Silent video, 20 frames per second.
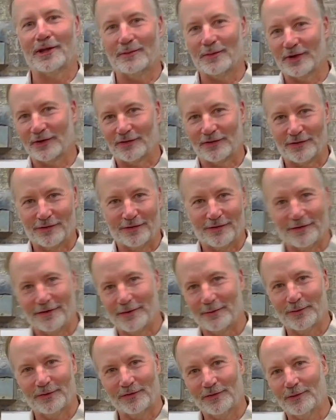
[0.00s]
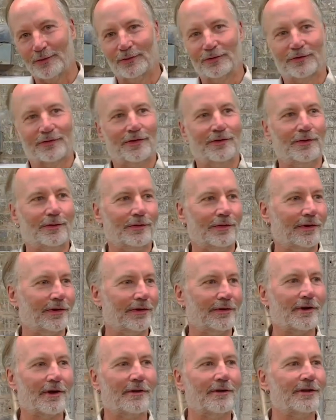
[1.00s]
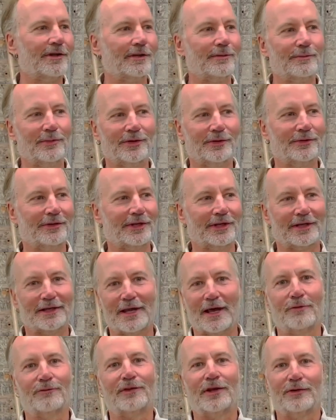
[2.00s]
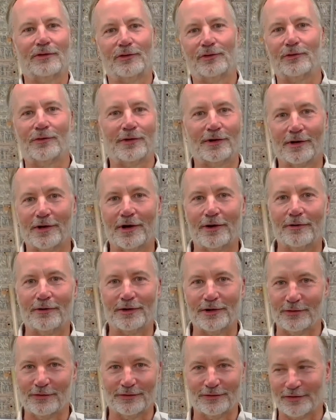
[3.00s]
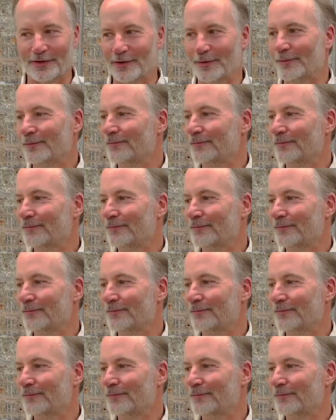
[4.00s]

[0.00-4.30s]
mixer that was used to do the Guardian building in downtown Detroit 100 years ago.